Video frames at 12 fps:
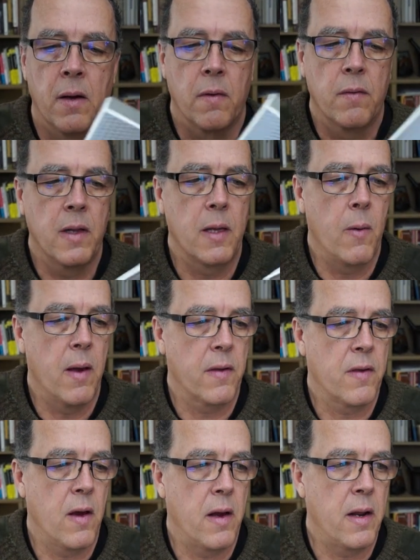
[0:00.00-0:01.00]
Really well
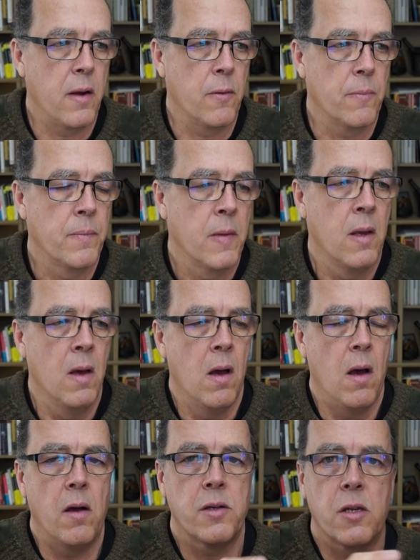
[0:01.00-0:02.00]
thought out.
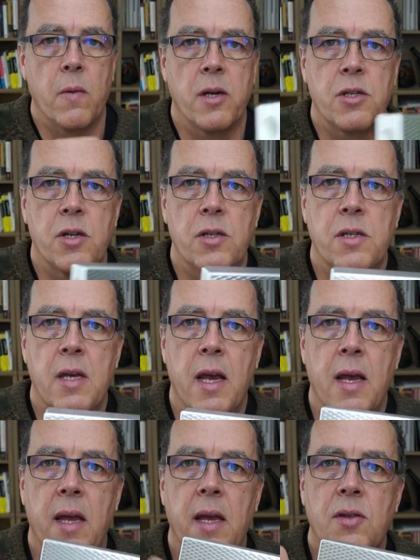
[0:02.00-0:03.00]
Also I should
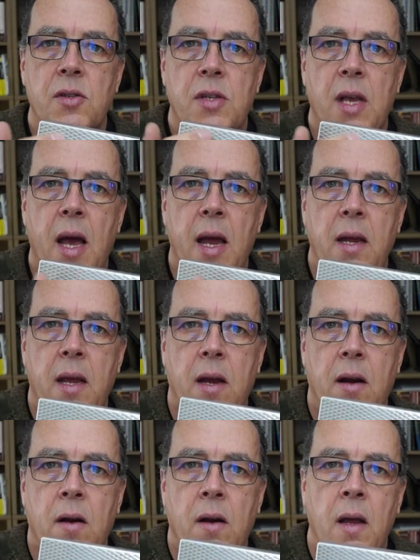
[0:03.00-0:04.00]
say inside
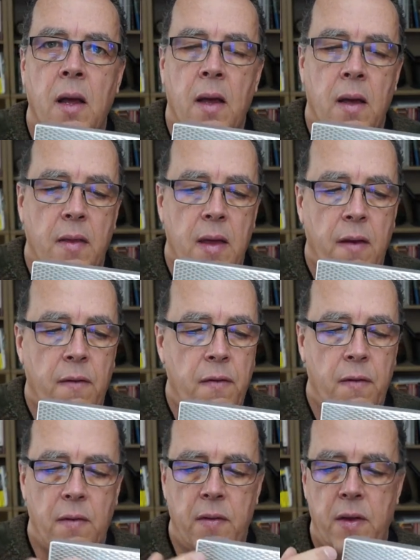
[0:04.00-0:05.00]
here they've
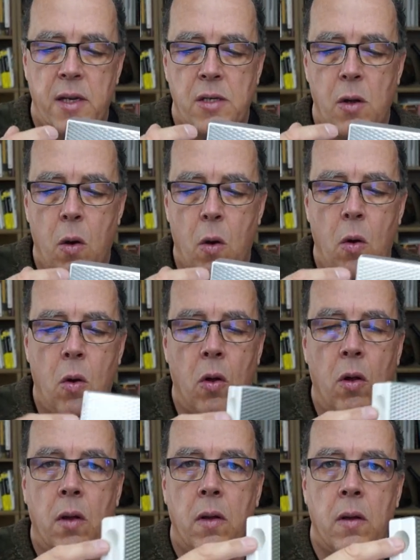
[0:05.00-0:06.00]
this
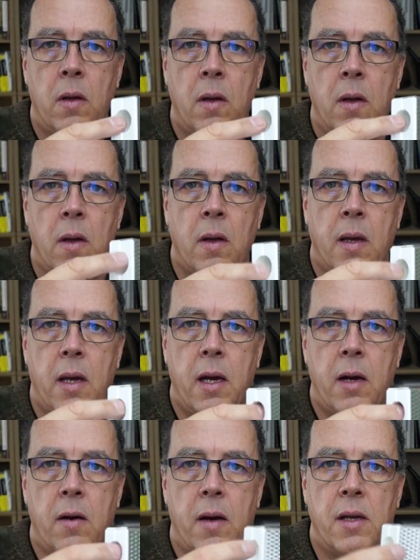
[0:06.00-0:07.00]
hole
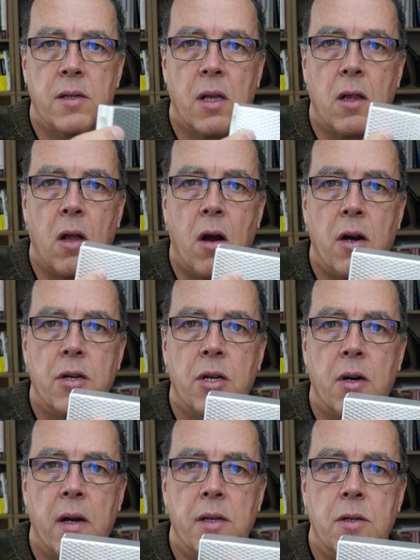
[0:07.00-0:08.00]
here is
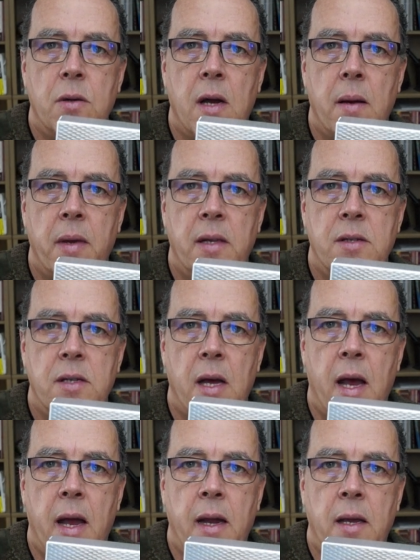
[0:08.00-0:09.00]
larger as you come
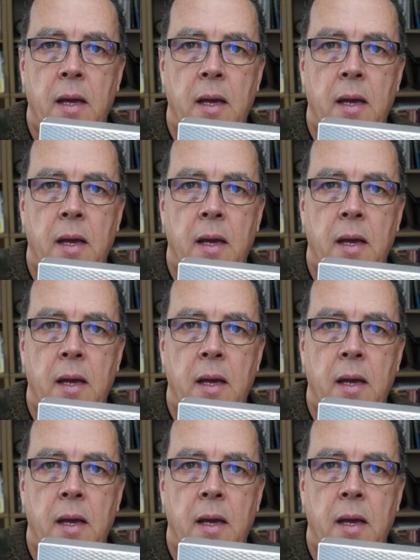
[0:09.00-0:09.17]
inside